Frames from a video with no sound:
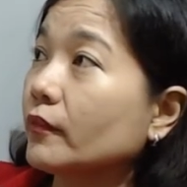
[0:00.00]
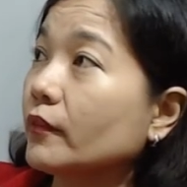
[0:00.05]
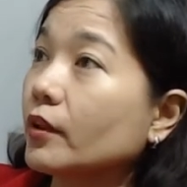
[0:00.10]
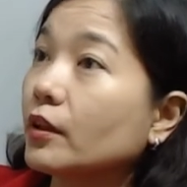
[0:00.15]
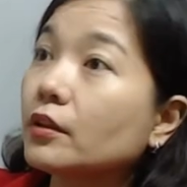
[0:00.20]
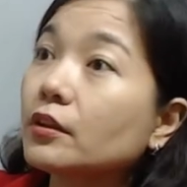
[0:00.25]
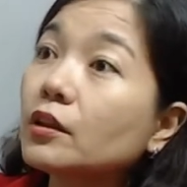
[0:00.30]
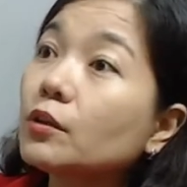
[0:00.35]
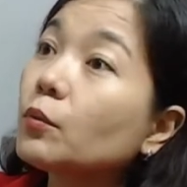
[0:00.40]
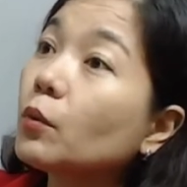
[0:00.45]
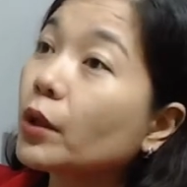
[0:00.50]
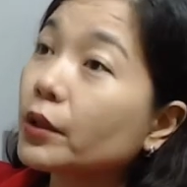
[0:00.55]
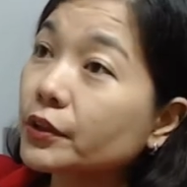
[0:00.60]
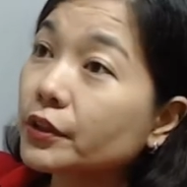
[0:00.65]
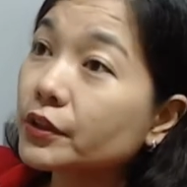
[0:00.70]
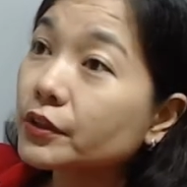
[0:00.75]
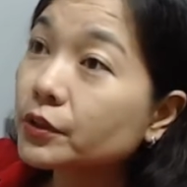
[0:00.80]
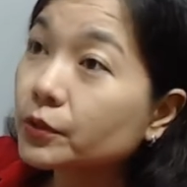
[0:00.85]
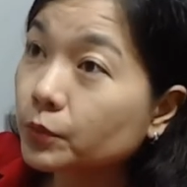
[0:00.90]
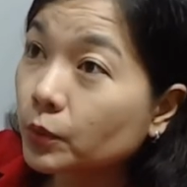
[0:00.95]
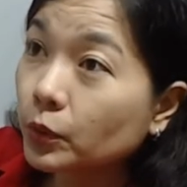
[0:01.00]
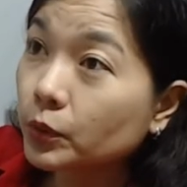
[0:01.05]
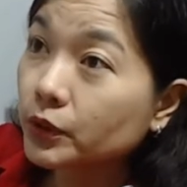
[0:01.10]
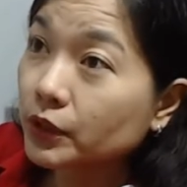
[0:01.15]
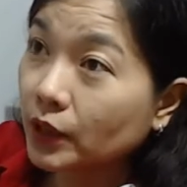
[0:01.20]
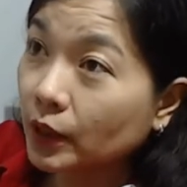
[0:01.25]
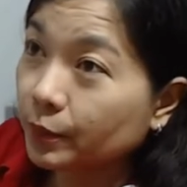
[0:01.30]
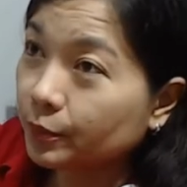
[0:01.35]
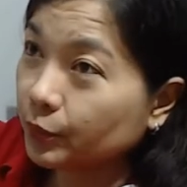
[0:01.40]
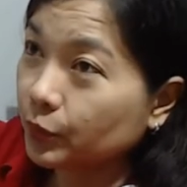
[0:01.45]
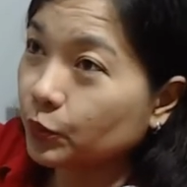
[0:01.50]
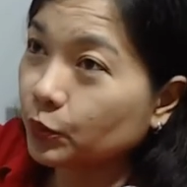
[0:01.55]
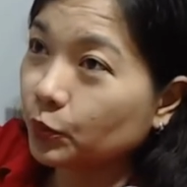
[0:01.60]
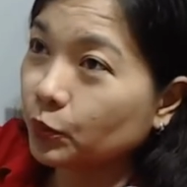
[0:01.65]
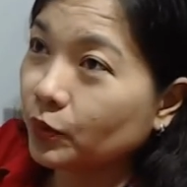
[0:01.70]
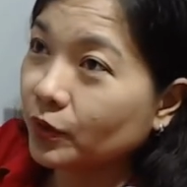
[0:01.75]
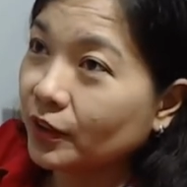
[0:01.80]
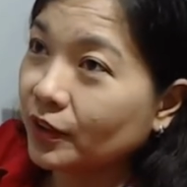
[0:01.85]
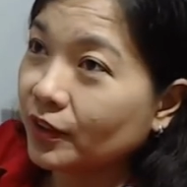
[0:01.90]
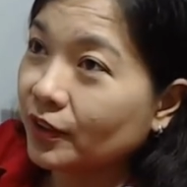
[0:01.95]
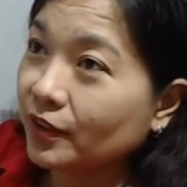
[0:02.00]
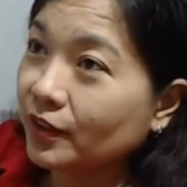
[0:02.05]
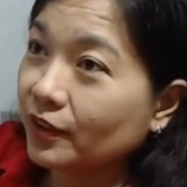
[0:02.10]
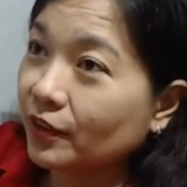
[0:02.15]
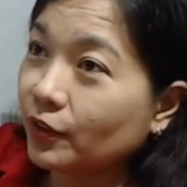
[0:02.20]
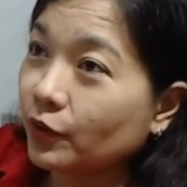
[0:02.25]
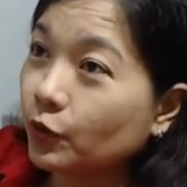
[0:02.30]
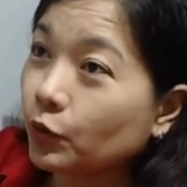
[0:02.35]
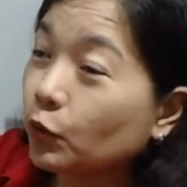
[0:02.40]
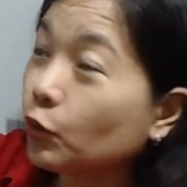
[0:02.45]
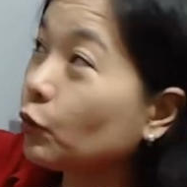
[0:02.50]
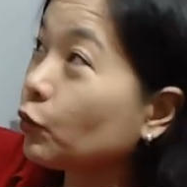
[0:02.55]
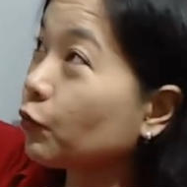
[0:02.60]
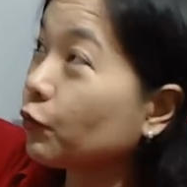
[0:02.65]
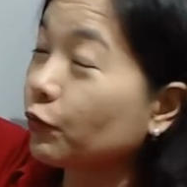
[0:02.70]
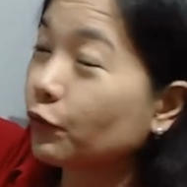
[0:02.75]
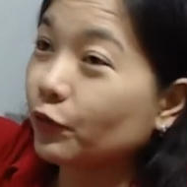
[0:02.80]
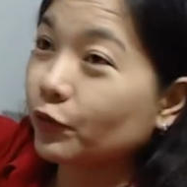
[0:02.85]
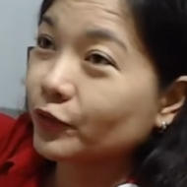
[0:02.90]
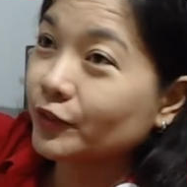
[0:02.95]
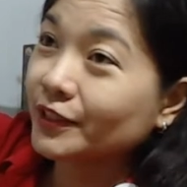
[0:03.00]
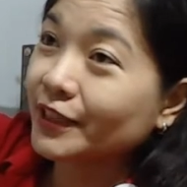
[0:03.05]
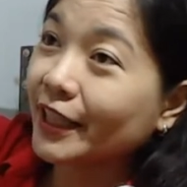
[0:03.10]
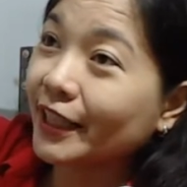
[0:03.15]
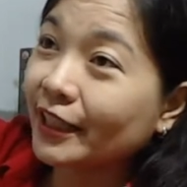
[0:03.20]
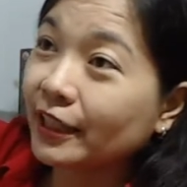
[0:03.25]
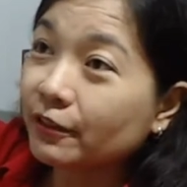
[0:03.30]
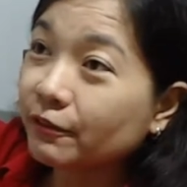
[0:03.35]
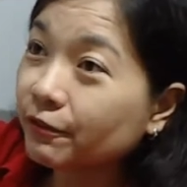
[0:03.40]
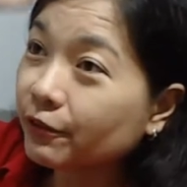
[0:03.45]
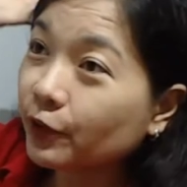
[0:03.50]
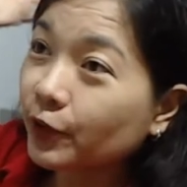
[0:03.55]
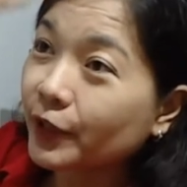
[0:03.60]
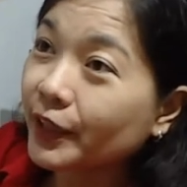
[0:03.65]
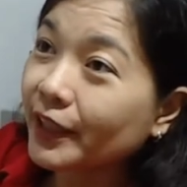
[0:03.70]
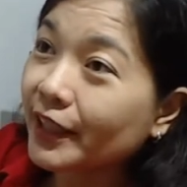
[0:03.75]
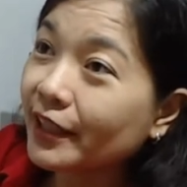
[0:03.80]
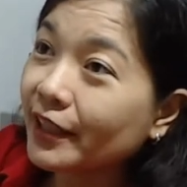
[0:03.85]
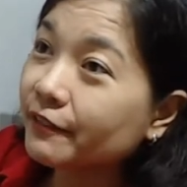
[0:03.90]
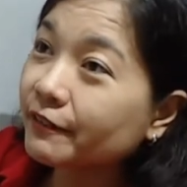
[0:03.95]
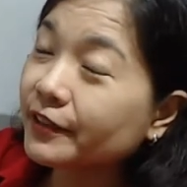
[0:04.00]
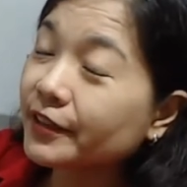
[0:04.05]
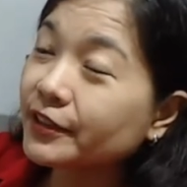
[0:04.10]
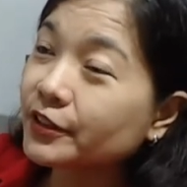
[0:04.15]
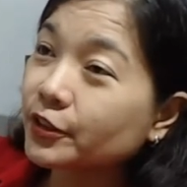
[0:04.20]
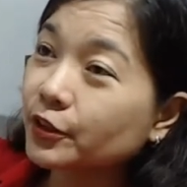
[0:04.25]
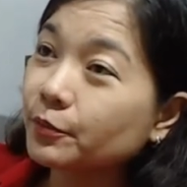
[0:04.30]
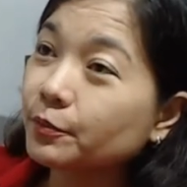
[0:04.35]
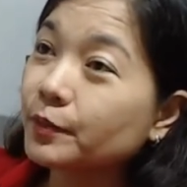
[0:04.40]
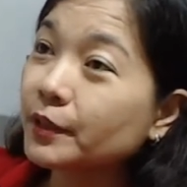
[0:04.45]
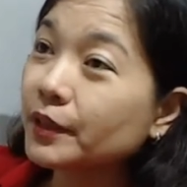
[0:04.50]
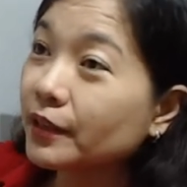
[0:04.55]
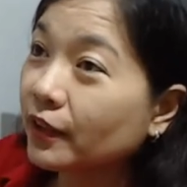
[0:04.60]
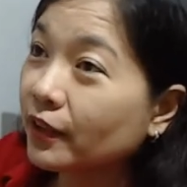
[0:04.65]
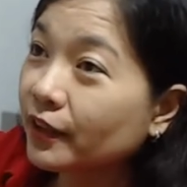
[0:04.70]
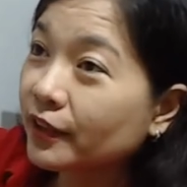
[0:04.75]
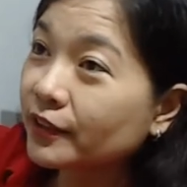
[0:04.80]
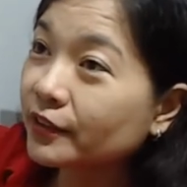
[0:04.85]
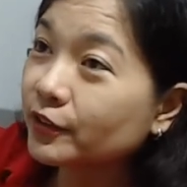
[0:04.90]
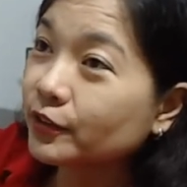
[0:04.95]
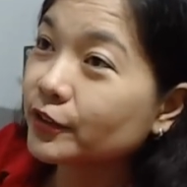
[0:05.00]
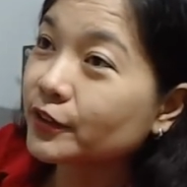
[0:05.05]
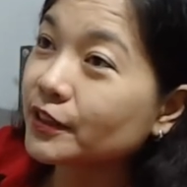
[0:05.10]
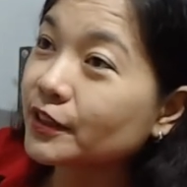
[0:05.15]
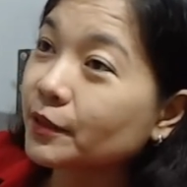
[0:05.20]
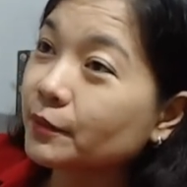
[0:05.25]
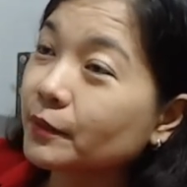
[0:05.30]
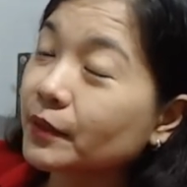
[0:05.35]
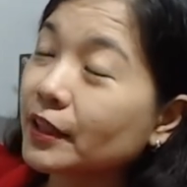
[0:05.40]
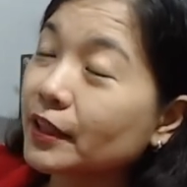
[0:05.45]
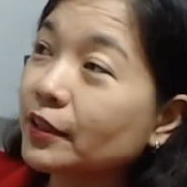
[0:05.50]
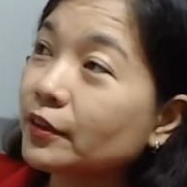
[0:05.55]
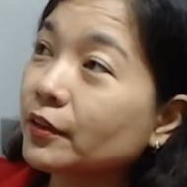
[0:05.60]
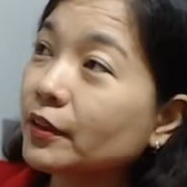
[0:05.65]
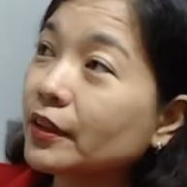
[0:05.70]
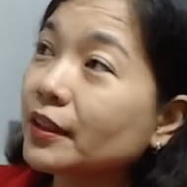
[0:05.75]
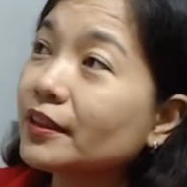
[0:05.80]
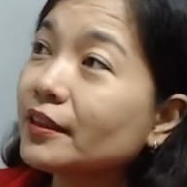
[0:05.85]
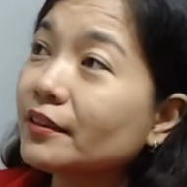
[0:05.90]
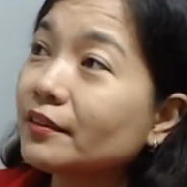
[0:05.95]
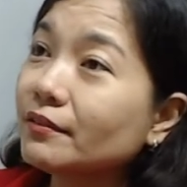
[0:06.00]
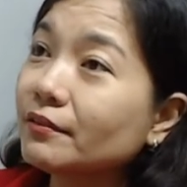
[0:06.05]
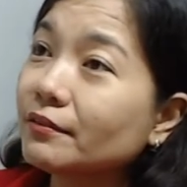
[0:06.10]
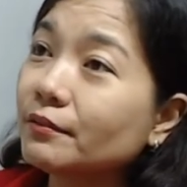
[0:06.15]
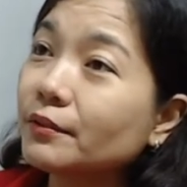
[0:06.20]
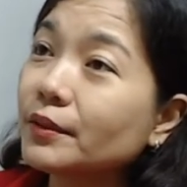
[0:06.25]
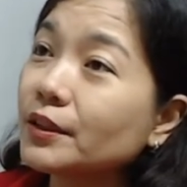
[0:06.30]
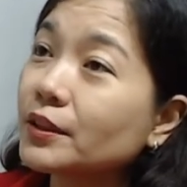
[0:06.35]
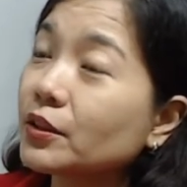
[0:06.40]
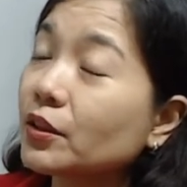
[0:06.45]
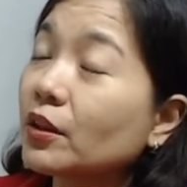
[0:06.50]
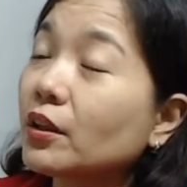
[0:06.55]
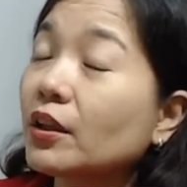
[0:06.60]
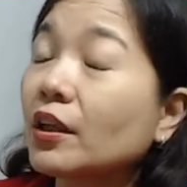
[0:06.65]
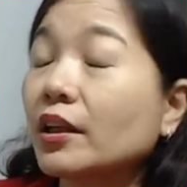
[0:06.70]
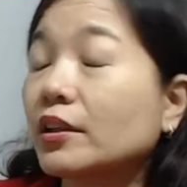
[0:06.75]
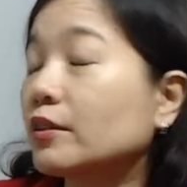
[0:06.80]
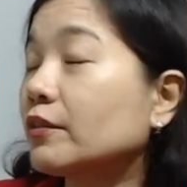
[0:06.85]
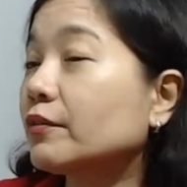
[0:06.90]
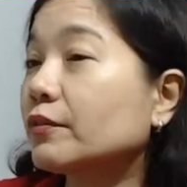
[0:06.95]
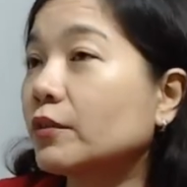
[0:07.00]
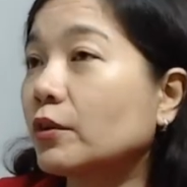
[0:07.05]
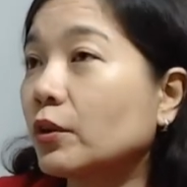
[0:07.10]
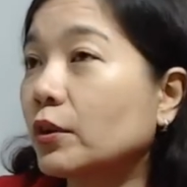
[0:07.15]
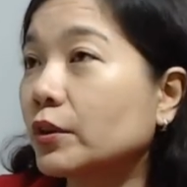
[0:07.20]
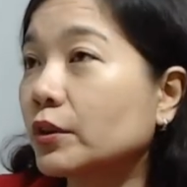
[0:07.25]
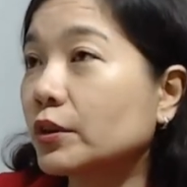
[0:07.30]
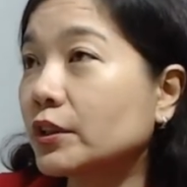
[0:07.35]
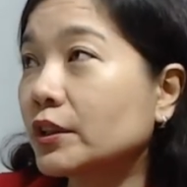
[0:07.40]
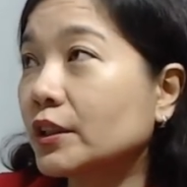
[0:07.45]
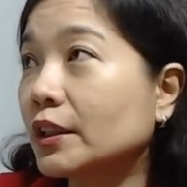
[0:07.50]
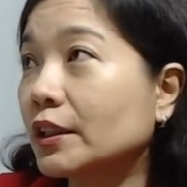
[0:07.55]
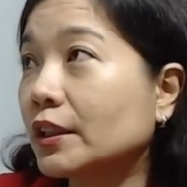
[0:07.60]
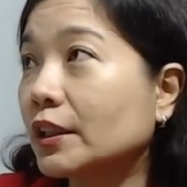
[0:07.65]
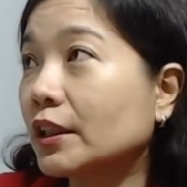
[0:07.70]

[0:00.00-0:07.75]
the waters rose up to roof, mm-hmm. second floor levels or beyond, dun sa mga ano. And we saw a lot of dogs that